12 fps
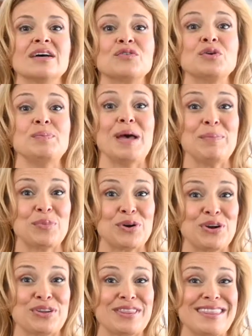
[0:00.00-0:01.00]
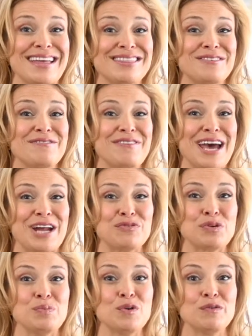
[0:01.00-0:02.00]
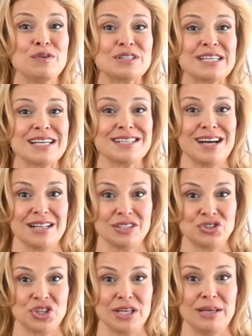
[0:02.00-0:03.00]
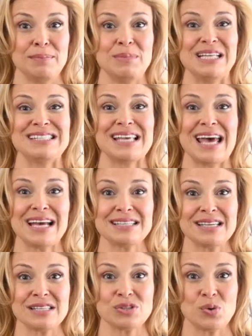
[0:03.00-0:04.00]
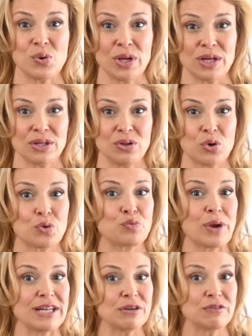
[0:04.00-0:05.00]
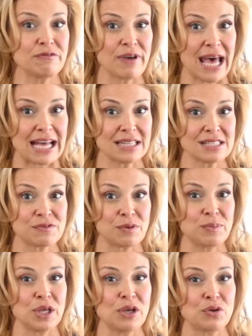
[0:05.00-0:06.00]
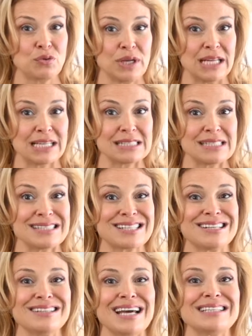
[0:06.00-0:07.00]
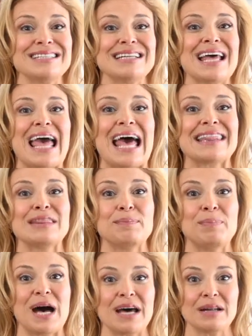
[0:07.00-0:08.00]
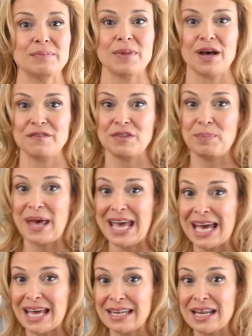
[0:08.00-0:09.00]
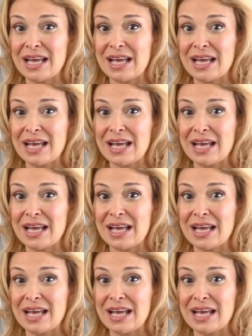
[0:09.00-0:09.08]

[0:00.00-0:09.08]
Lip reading: Remember that the fat removal technology means excess oil or rendered fats from the ingredients is collected at the bottom of the pan,